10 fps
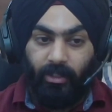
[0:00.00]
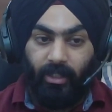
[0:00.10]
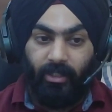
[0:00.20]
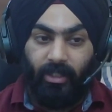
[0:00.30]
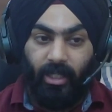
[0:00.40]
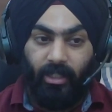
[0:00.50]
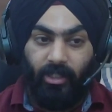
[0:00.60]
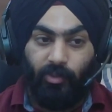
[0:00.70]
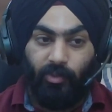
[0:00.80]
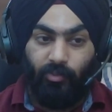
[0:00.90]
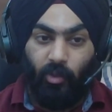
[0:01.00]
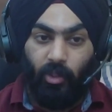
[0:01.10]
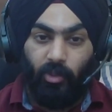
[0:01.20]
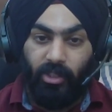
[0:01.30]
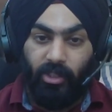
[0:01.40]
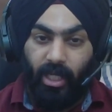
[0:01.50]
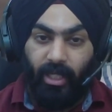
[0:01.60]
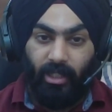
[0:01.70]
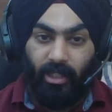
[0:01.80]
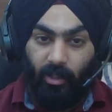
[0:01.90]
thing that you want to try
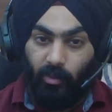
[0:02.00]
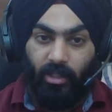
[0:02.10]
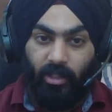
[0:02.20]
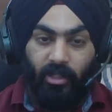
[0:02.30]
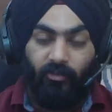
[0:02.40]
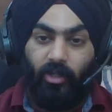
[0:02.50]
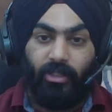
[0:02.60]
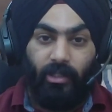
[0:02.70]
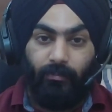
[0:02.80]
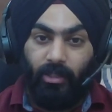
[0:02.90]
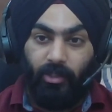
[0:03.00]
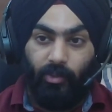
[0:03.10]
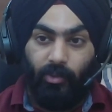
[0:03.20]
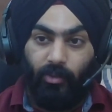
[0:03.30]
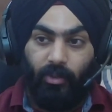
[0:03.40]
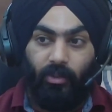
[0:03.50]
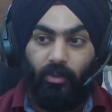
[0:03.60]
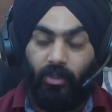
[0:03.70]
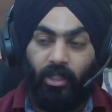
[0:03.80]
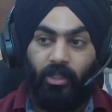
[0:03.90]
it out. For example,
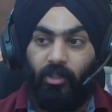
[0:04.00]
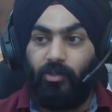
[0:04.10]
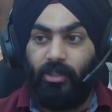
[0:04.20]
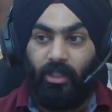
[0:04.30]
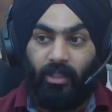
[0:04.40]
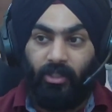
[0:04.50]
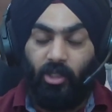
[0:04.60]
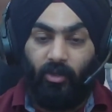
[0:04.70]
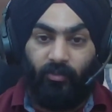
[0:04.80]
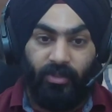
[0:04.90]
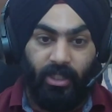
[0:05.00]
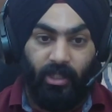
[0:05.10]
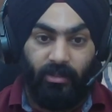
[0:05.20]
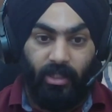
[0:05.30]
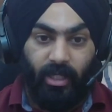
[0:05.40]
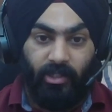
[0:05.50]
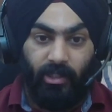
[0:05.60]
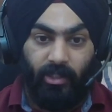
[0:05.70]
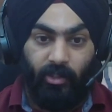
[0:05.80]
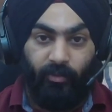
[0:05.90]
you see your seniors are
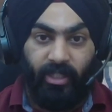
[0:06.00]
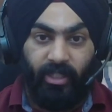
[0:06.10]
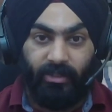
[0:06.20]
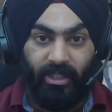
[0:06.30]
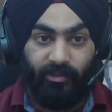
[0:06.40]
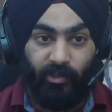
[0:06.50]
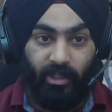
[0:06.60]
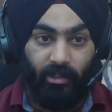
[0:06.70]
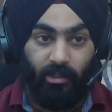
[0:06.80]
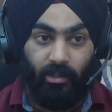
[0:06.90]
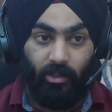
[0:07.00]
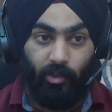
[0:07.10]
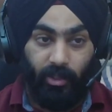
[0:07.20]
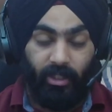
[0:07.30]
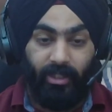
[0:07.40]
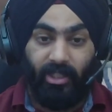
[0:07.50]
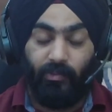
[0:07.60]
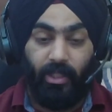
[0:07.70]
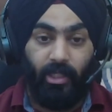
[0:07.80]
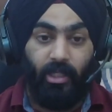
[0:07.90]
actually very successful in coding. That's
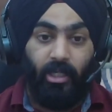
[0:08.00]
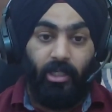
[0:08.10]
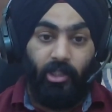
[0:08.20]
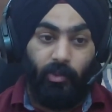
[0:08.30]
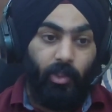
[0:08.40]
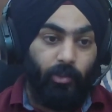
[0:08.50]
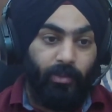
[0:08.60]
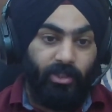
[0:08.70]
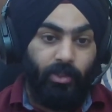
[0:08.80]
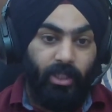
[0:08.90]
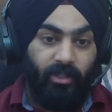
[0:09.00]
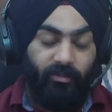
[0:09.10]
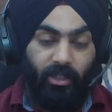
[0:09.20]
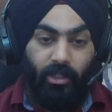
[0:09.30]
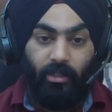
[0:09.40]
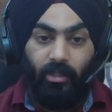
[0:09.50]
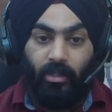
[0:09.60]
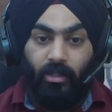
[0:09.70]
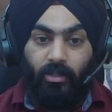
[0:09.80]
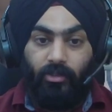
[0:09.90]
why you want to pursue that field.
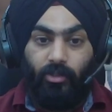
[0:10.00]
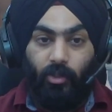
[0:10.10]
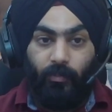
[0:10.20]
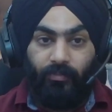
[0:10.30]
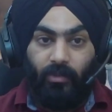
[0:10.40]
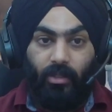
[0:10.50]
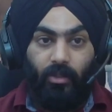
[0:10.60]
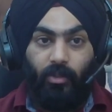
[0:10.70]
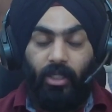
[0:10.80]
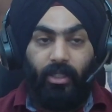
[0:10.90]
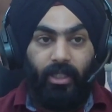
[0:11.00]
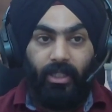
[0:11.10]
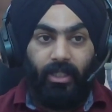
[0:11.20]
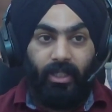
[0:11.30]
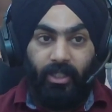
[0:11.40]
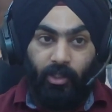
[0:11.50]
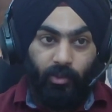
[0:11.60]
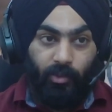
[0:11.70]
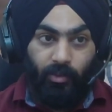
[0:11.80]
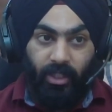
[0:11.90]
So okay,
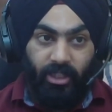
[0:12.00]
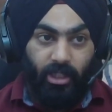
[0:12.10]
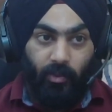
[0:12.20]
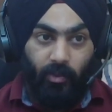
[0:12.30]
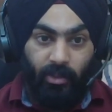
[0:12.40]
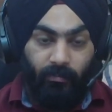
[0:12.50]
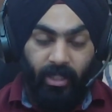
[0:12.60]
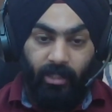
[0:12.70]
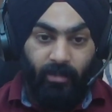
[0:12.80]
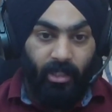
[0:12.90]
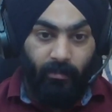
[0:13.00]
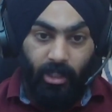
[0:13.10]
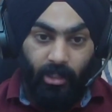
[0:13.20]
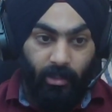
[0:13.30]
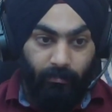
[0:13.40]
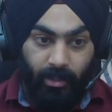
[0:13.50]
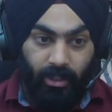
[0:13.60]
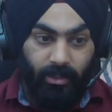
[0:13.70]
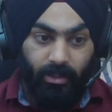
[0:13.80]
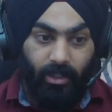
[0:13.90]
you reach out to many
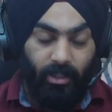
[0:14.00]
companies